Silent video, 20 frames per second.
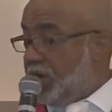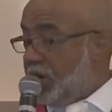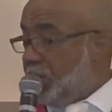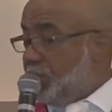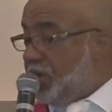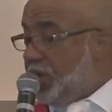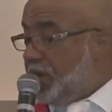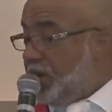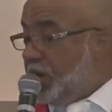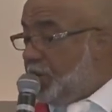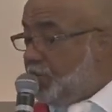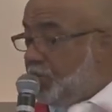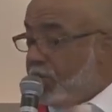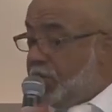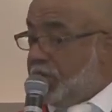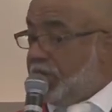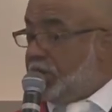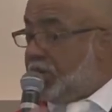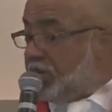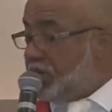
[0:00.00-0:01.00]
I'm not, I'm,
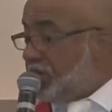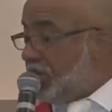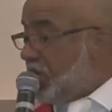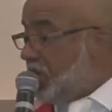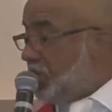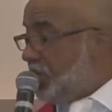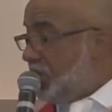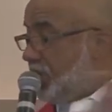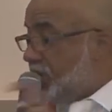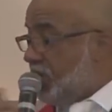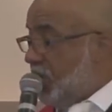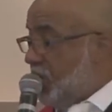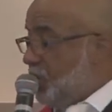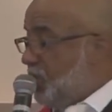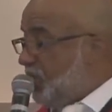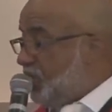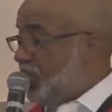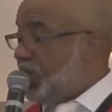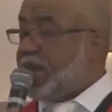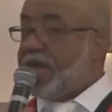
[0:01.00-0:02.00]
this long this long
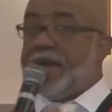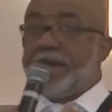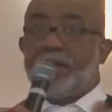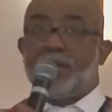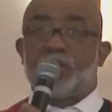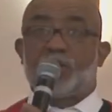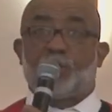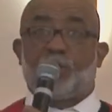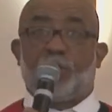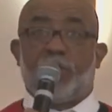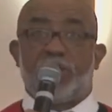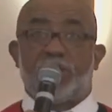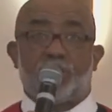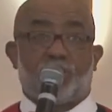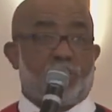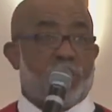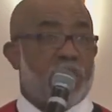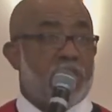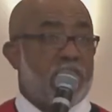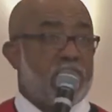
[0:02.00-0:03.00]
before they had the spray
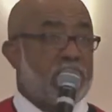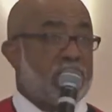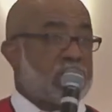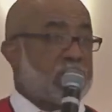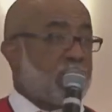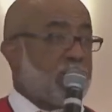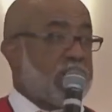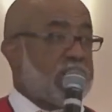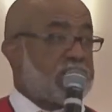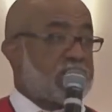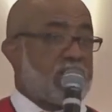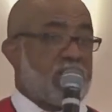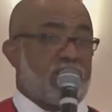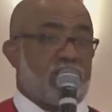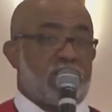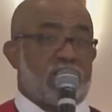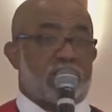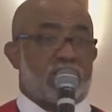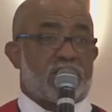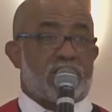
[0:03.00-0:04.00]
the spray stuff.
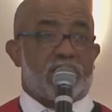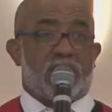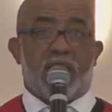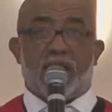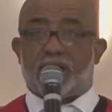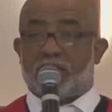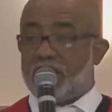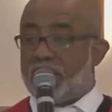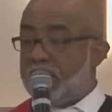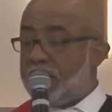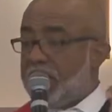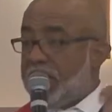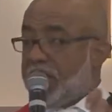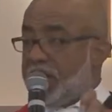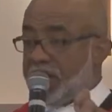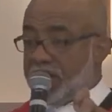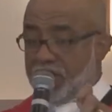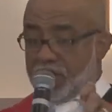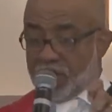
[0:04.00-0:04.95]
This is not the you